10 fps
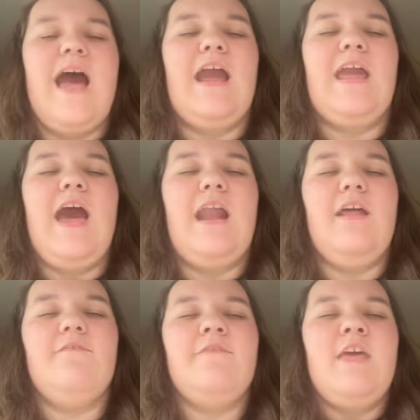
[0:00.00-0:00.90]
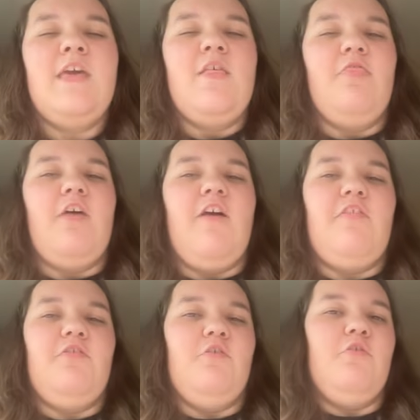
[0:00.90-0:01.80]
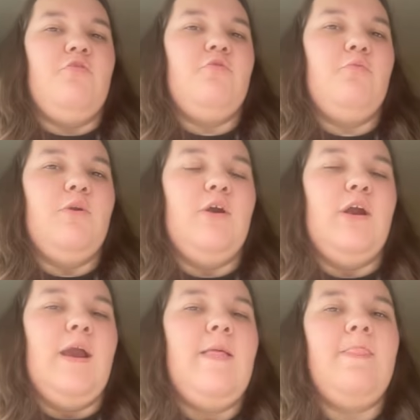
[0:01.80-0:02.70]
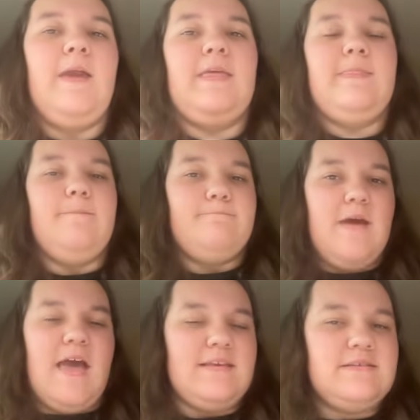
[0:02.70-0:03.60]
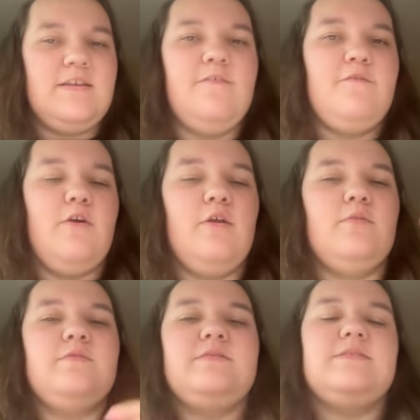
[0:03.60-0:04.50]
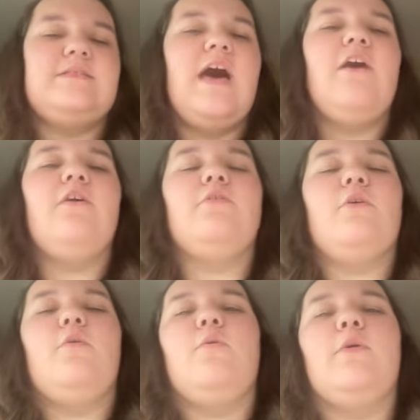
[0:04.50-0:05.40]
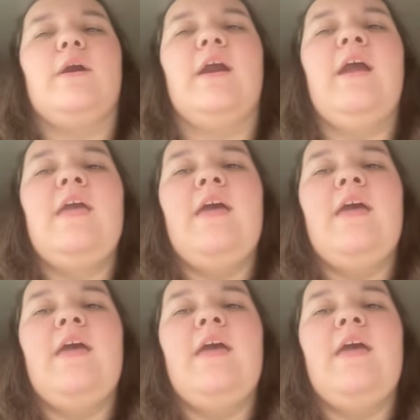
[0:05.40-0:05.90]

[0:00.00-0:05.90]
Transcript: I kind of thought that those were like the best photos to sell, or